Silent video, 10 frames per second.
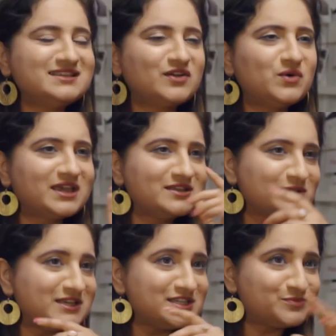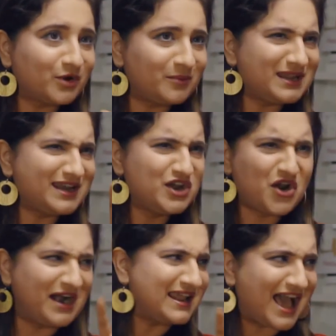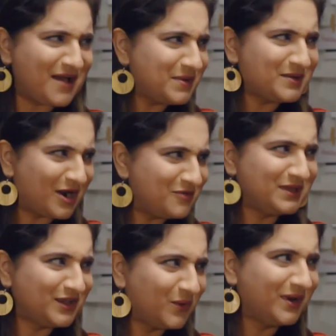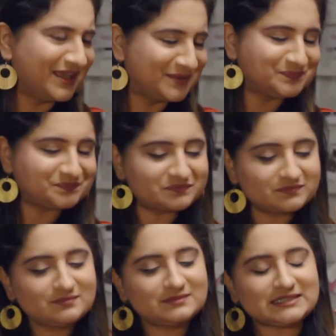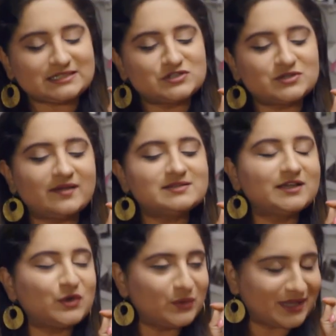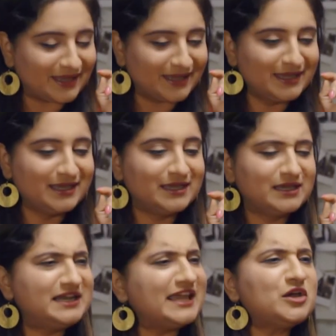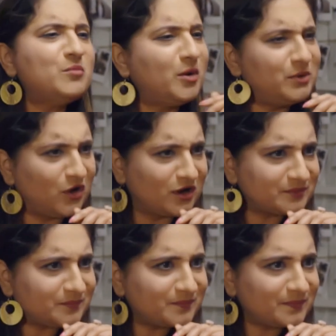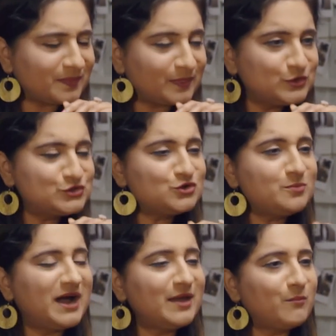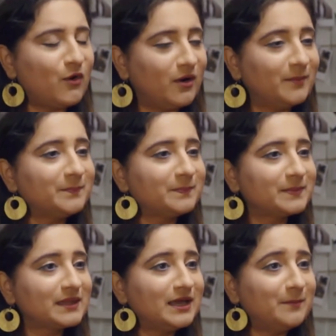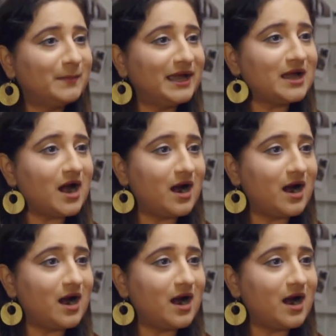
was like, okay, so he's probably not happy about me going. So I was like, okay, take your mom along. So my mom, my